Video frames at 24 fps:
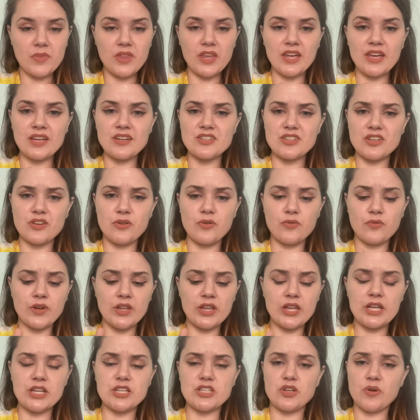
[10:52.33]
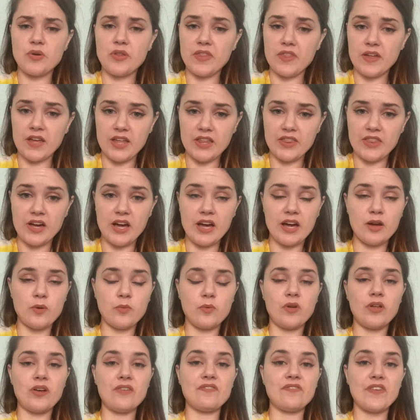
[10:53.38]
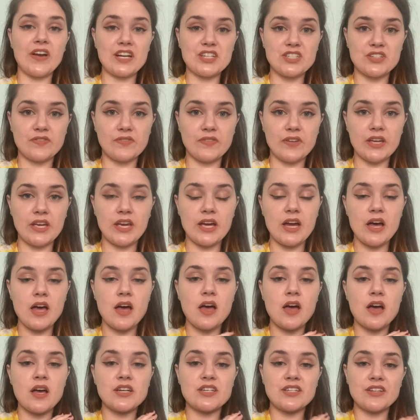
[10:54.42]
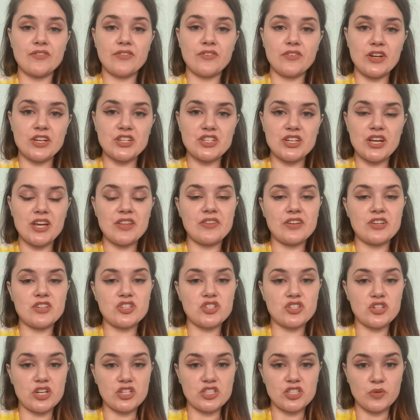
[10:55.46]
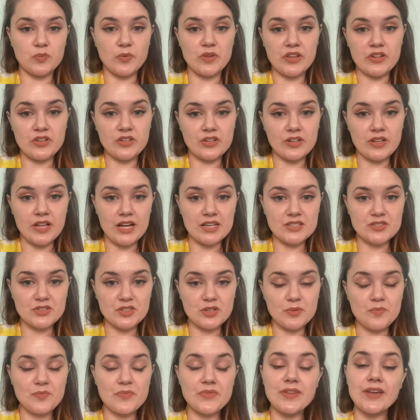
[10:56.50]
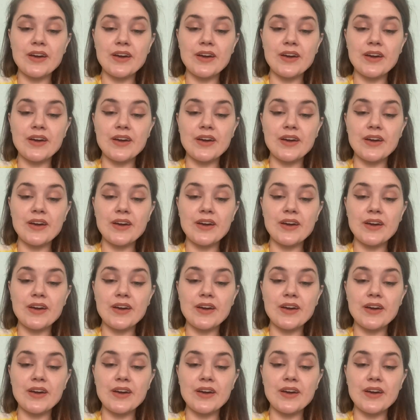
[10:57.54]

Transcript: And do you think that it will effectively differentiate the instruction within your classroom?